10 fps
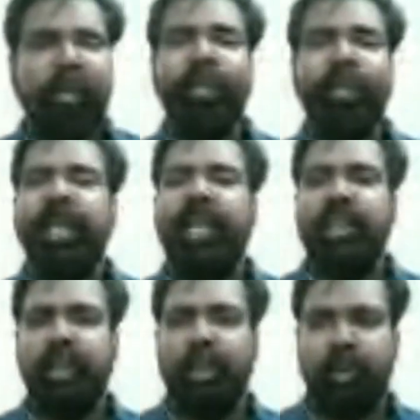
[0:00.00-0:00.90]
to Midnight
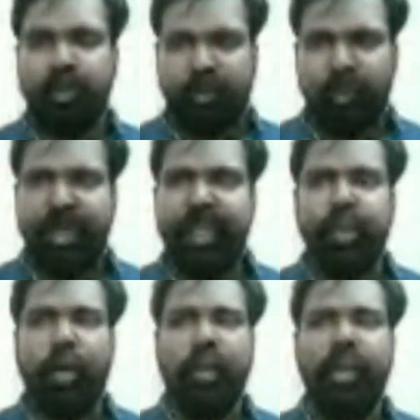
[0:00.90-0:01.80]
Children very
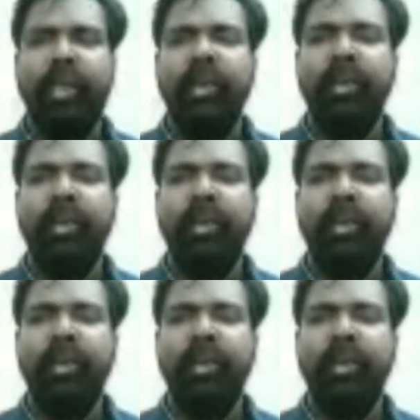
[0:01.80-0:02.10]
shortly.